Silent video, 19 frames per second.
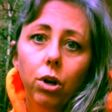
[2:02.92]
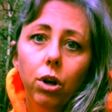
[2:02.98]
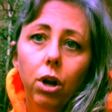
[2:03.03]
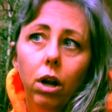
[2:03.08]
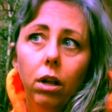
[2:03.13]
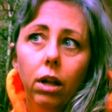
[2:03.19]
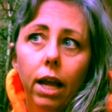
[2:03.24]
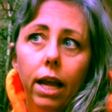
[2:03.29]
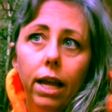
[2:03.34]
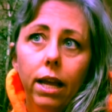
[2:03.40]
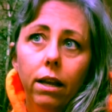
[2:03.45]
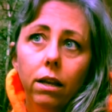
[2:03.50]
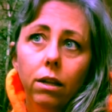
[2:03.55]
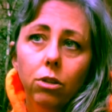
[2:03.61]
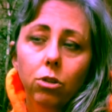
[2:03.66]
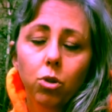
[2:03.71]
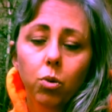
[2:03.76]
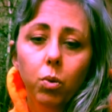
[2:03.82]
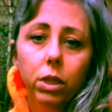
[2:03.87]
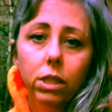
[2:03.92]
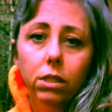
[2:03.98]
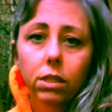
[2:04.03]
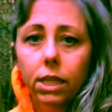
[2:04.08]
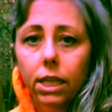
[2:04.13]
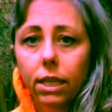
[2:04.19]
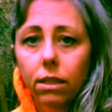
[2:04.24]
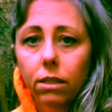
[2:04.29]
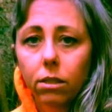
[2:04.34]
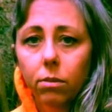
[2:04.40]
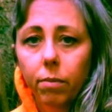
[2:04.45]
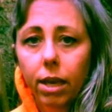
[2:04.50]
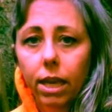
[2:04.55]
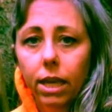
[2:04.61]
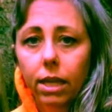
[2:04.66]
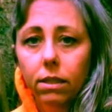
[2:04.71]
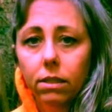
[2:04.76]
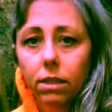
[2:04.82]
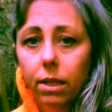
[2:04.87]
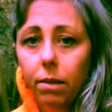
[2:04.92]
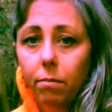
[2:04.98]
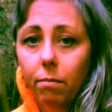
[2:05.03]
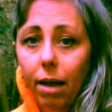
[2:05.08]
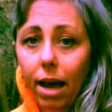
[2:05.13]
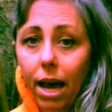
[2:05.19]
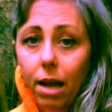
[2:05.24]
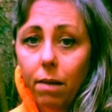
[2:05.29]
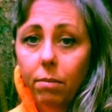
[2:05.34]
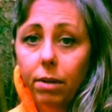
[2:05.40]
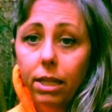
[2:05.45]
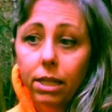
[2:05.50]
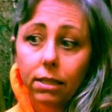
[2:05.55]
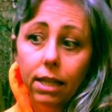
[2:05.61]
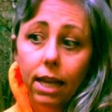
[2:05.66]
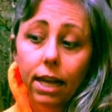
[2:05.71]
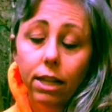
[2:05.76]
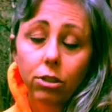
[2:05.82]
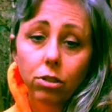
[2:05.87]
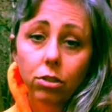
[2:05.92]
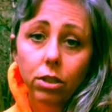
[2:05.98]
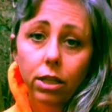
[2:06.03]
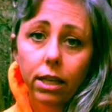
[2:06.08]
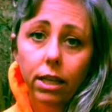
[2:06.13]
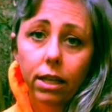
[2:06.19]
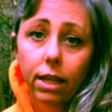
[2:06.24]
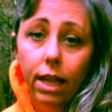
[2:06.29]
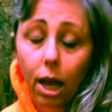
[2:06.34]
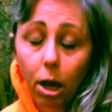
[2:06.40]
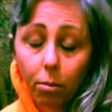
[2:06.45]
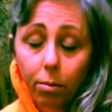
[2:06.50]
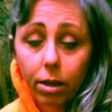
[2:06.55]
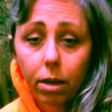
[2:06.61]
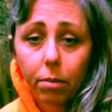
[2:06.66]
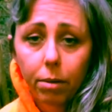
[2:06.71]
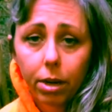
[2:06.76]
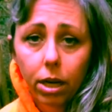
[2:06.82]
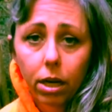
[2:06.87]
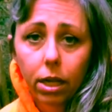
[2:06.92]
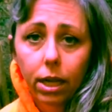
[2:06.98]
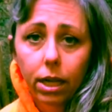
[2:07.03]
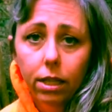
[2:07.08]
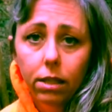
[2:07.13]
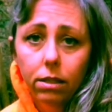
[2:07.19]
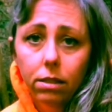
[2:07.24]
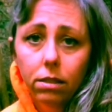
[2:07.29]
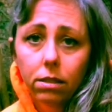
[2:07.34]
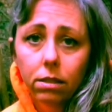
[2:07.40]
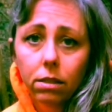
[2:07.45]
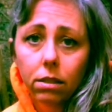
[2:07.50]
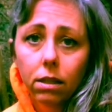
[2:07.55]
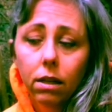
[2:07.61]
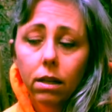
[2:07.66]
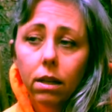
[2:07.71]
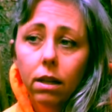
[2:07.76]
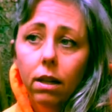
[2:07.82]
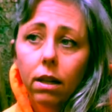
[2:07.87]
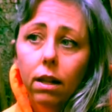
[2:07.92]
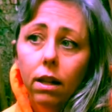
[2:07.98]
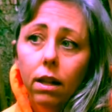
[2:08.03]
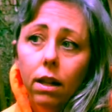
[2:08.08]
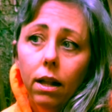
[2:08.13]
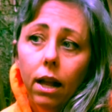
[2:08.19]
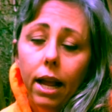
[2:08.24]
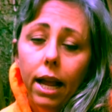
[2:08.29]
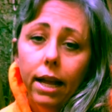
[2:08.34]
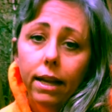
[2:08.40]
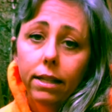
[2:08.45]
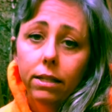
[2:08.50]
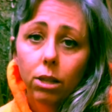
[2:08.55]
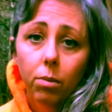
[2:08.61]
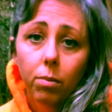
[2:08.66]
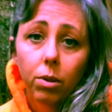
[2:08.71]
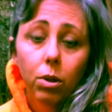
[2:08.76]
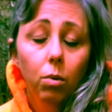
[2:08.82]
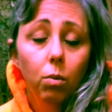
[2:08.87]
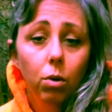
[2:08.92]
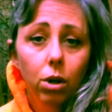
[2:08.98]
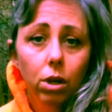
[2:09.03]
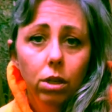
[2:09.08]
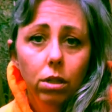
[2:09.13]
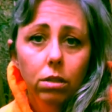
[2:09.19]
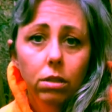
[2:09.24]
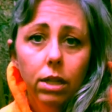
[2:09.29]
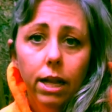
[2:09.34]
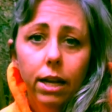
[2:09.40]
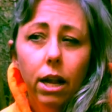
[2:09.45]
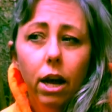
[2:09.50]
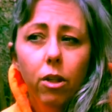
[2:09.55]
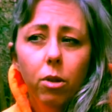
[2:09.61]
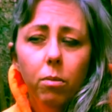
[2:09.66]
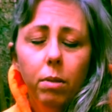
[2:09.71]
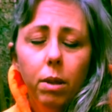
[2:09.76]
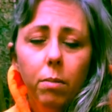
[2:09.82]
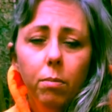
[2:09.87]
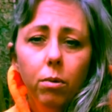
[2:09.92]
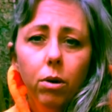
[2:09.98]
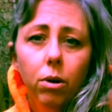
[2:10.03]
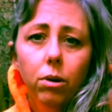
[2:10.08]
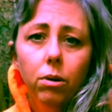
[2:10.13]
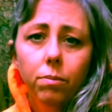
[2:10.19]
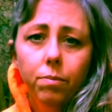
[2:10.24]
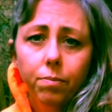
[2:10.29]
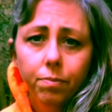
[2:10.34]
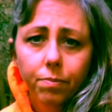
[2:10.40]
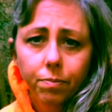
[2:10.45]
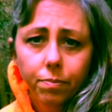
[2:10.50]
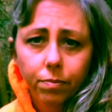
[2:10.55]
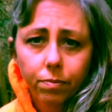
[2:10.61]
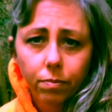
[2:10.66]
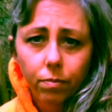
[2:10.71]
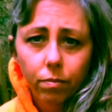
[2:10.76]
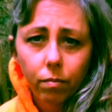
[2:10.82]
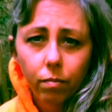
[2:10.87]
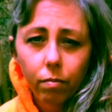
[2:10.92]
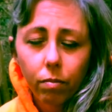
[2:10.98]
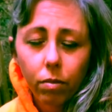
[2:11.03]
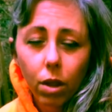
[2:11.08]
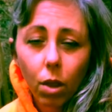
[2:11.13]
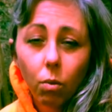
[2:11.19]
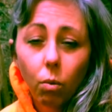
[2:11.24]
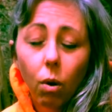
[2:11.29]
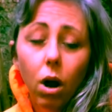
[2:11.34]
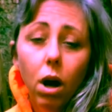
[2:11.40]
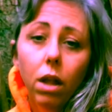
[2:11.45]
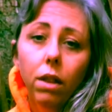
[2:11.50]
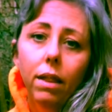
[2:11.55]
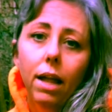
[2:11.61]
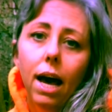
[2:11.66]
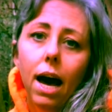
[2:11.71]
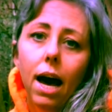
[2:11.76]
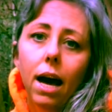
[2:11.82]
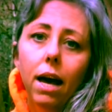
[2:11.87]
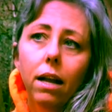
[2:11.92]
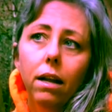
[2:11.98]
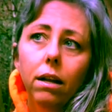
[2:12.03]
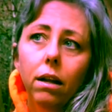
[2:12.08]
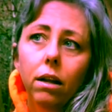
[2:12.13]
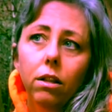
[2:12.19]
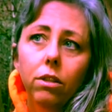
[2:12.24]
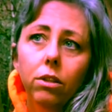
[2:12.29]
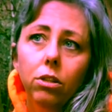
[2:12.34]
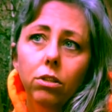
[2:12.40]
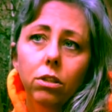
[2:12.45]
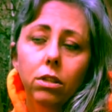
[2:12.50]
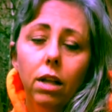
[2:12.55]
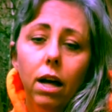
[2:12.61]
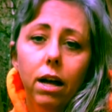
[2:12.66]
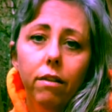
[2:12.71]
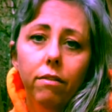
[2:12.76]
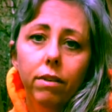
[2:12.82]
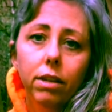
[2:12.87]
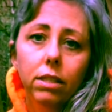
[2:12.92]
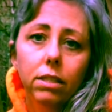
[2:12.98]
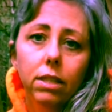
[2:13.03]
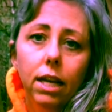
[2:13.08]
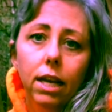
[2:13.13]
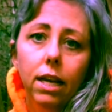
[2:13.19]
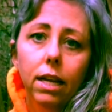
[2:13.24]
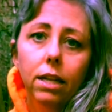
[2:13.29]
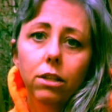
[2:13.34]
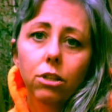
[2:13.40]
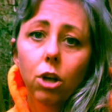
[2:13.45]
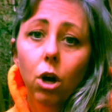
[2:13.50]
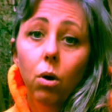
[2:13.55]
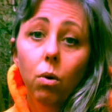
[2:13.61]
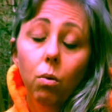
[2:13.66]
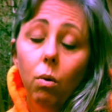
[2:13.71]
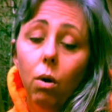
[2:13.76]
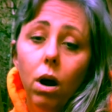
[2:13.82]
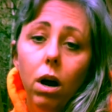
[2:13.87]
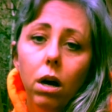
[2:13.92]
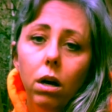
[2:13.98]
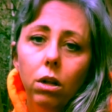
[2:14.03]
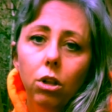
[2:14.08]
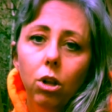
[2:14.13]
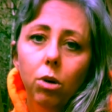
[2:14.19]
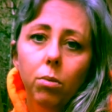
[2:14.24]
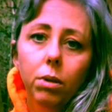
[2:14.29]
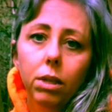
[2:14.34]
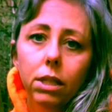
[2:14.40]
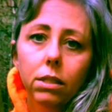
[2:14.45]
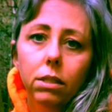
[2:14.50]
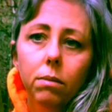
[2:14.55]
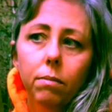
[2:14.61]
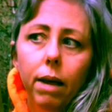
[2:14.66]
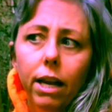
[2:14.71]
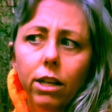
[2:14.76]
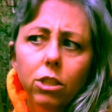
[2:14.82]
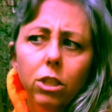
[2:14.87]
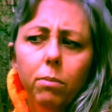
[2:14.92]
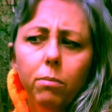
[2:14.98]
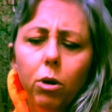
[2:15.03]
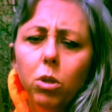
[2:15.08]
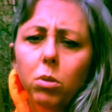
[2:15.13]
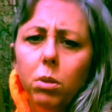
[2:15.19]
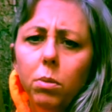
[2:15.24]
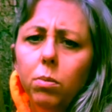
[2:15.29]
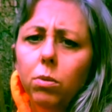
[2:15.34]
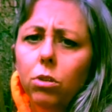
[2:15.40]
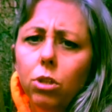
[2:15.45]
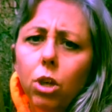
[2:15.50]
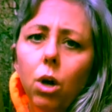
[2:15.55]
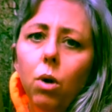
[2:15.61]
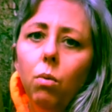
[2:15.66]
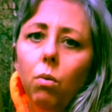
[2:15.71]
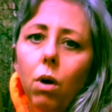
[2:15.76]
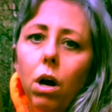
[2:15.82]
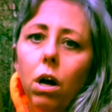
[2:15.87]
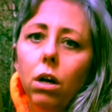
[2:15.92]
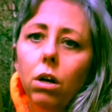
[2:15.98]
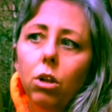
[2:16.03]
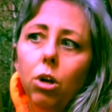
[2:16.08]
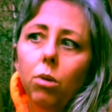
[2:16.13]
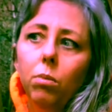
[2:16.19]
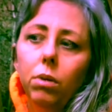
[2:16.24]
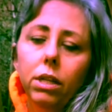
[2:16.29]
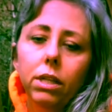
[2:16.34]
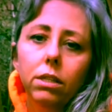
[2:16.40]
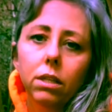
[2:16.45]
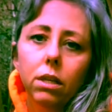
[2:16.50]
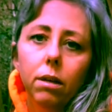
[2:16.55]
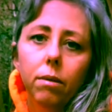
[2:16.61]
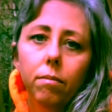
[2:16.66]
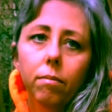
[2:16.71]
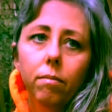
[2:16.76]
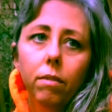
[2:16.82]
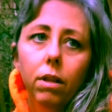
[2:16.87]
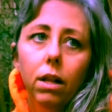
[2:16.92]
are like twisting to make it seem bad, but he's actually helping Americans and he's helping the world, and other people want that. There's a lot of us that don't want globalism. Actually, most people don't want globalism,